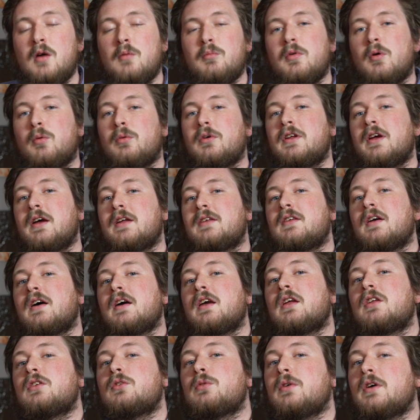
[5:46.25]
But when I dug
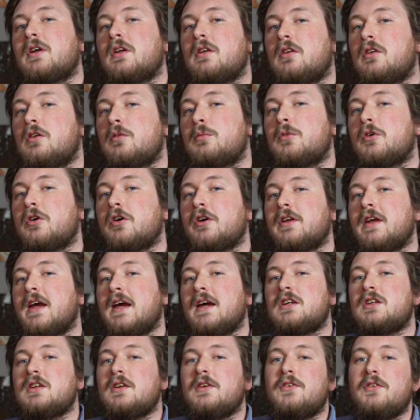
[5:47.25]
into it a little more and
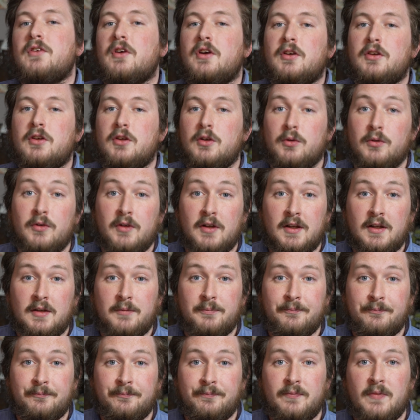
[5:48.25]
actually started using it,
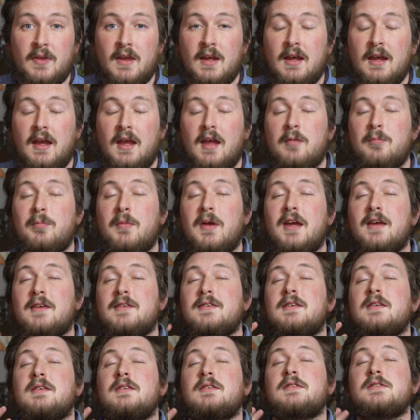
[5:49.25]
it
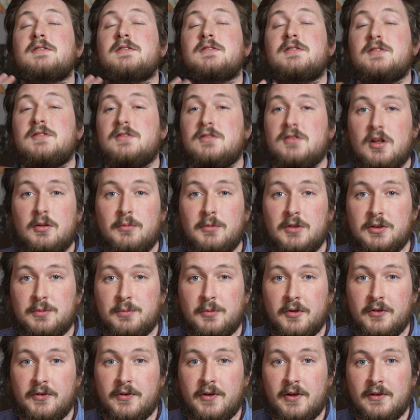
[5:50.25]
makes so much
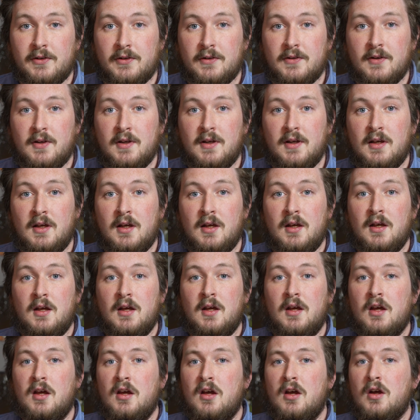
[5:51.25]
more sense
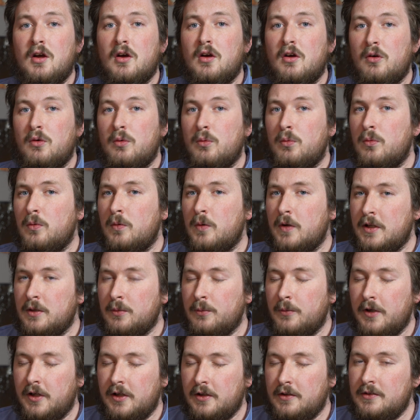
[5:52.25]
when it
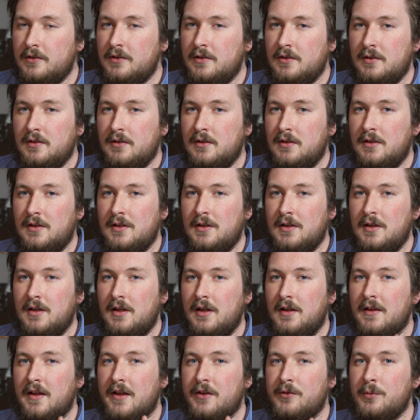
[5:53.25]
works.
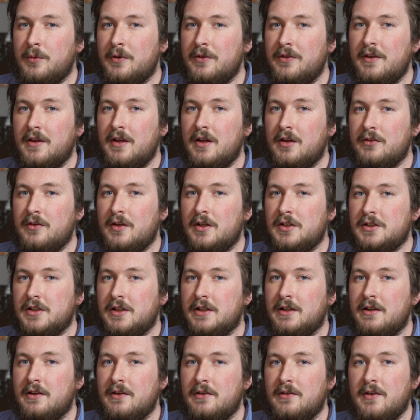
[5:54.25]
And that's one thing I'll touch
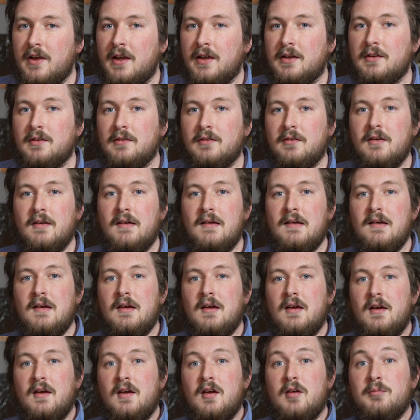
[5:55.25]
on in a second.
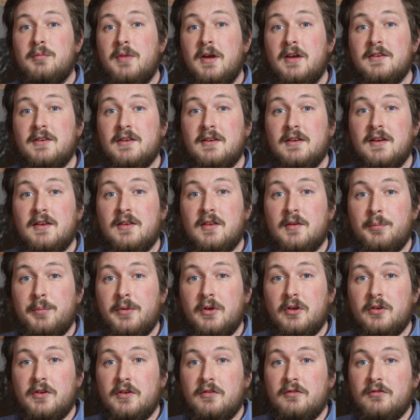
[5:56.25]
Basically, the
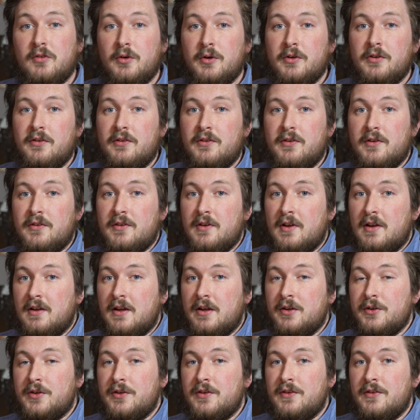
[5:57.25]
built-in voice assistant
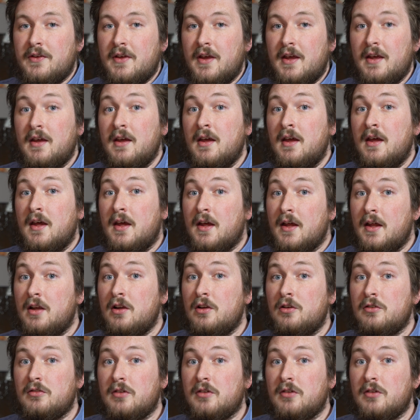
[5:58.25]
allows you to say, "Hello,